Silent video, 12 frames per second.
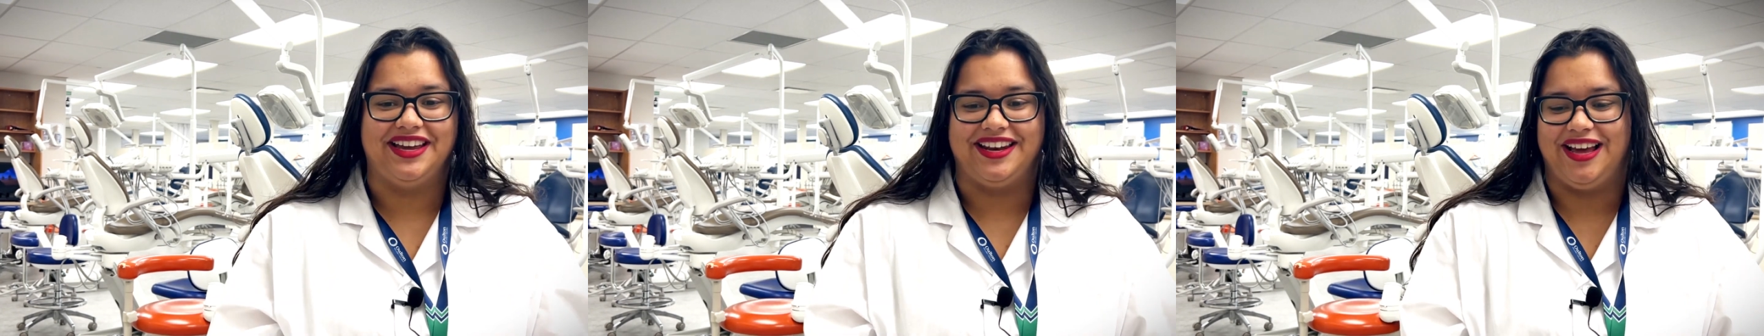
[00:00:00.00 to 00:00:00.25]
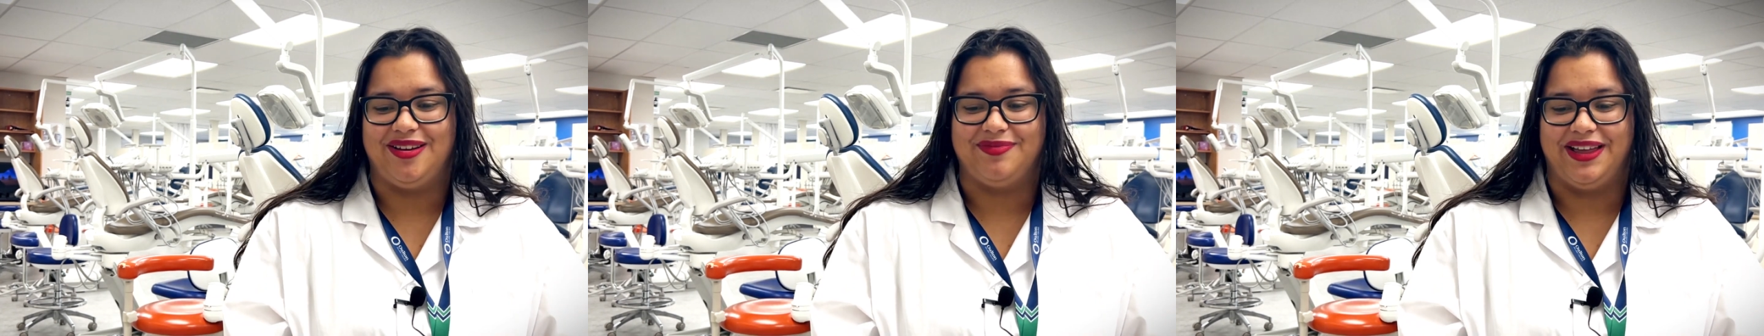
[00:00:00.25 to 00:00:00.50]
and
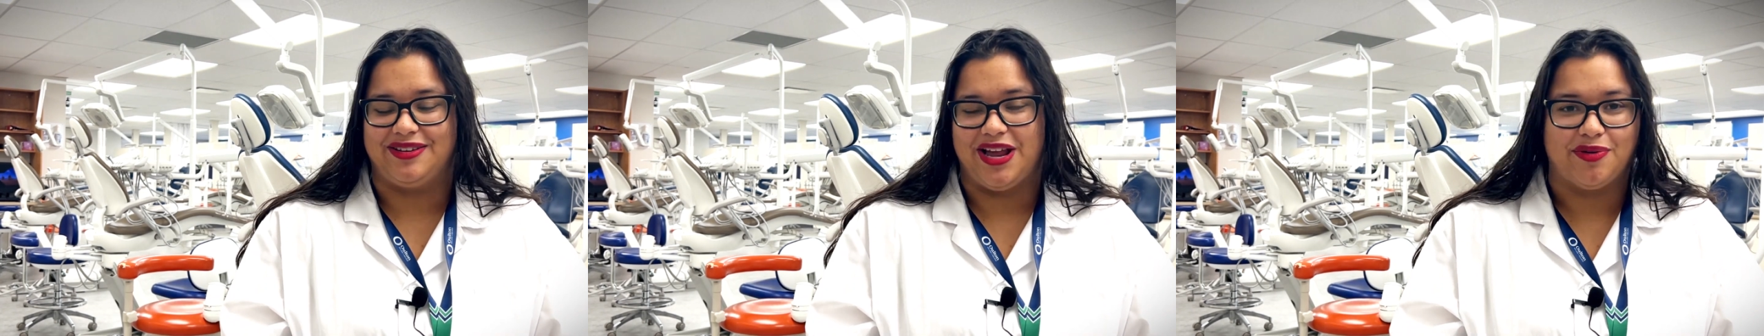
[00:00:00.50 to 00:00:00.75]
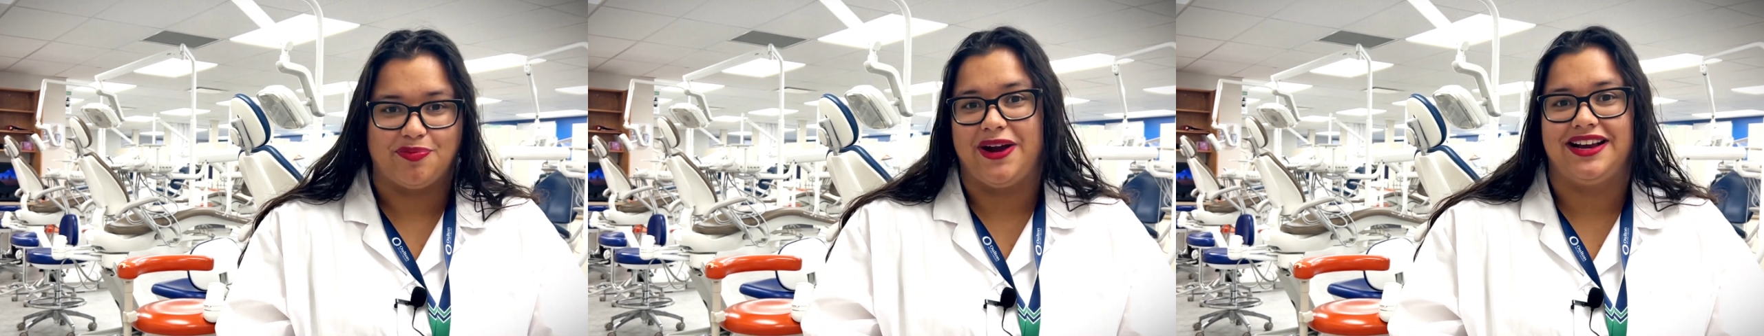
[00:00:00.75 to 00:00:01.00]
now I'm like, now
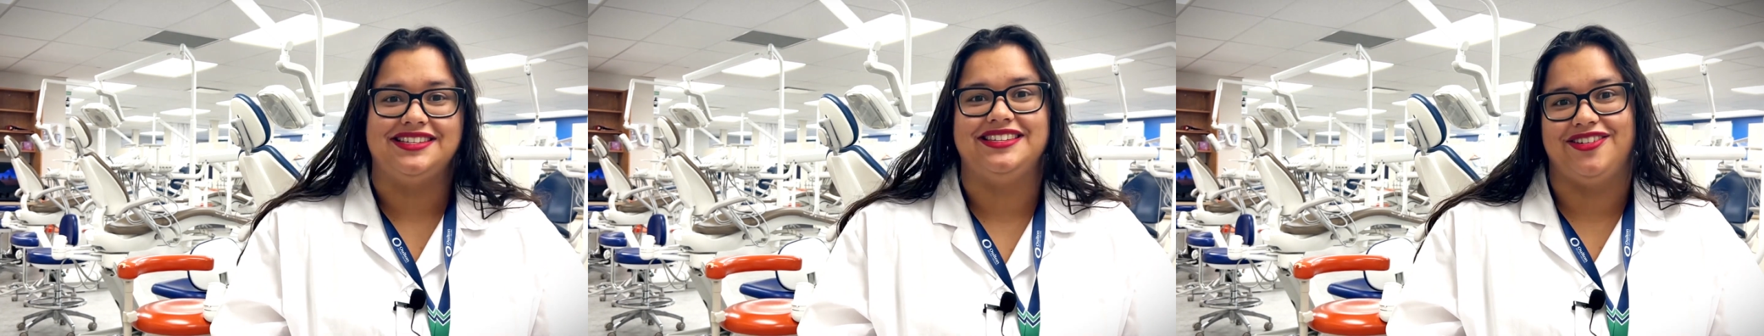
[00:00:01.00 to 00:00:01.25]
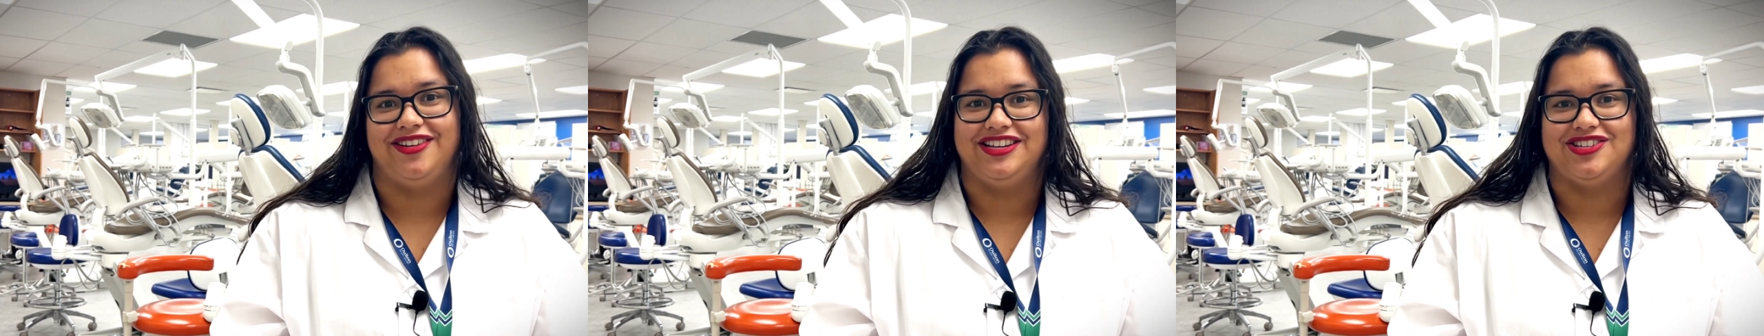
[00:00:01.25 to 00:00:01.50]
we're
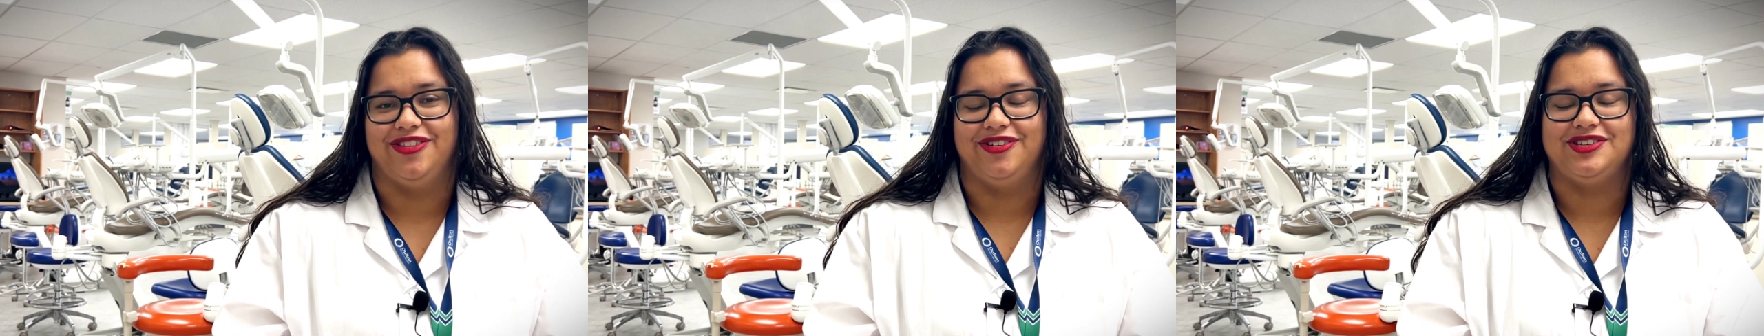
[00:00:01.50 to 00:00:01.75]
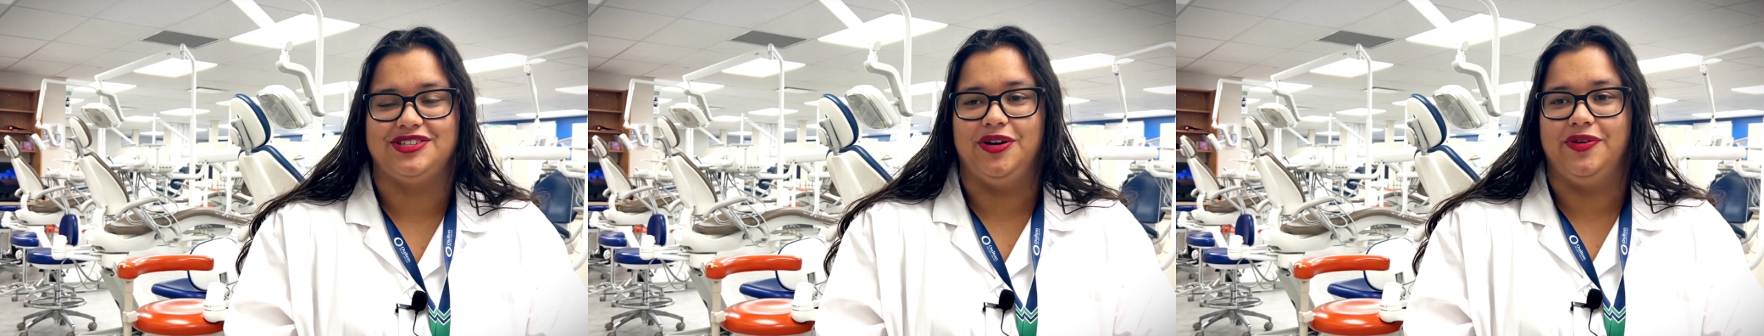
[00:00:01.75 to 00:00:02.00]
practicing on each other.
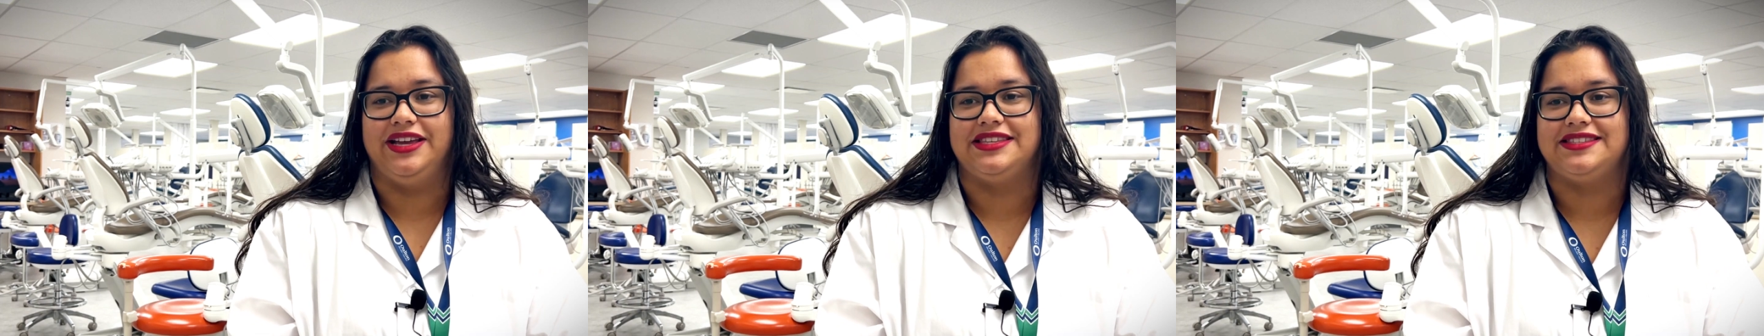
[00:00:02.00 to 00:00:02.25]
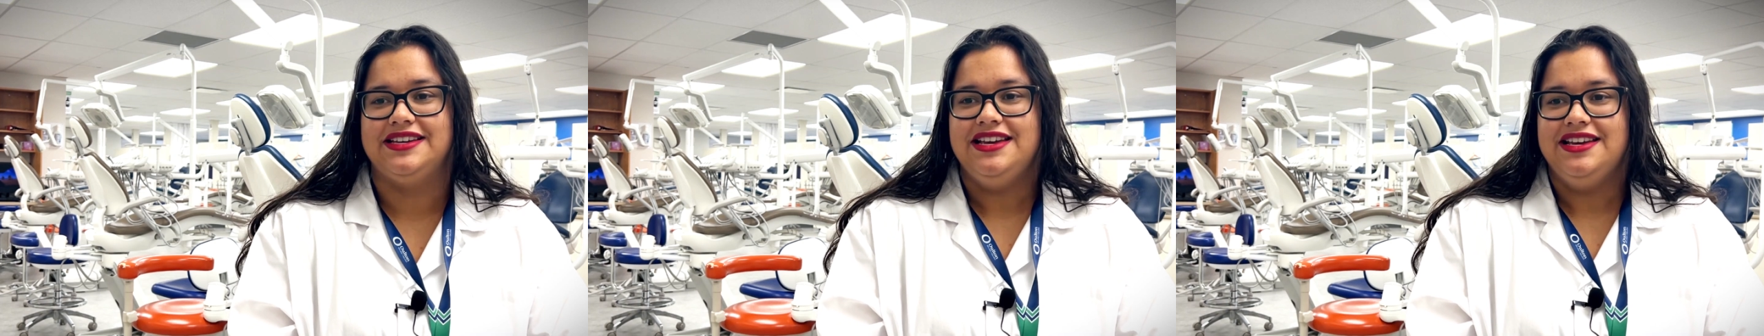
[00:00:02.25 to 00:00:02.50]
So it's